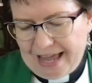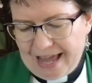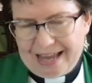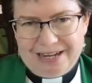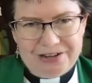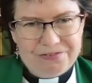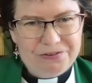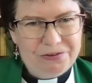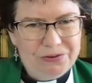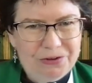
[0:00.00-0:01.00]
Any of
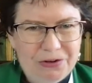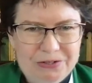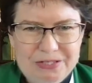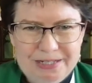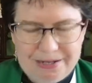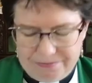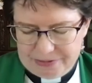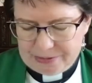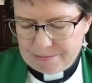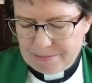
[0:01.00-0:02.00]
you close enough
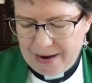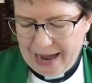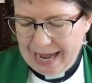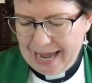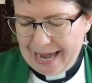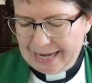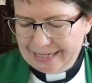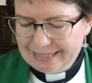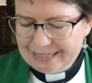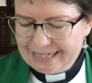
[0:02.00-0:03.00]
to my
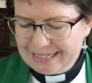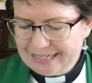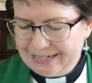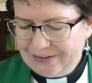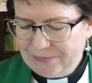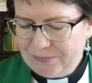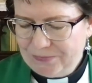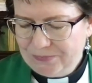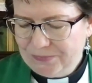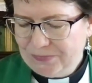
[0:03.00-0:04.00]
age
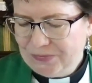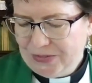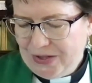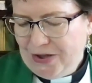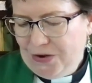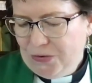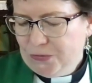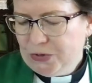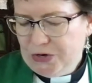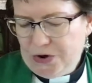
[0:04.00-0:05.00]

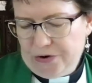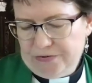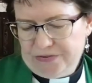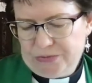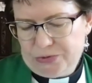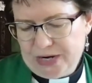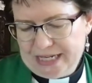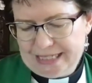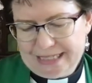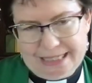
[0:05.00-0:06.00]
would know from
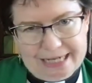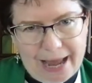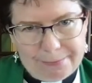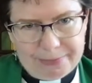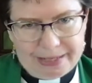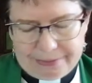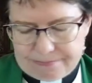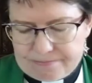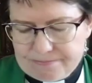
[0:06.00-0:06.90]
Tracy Chapman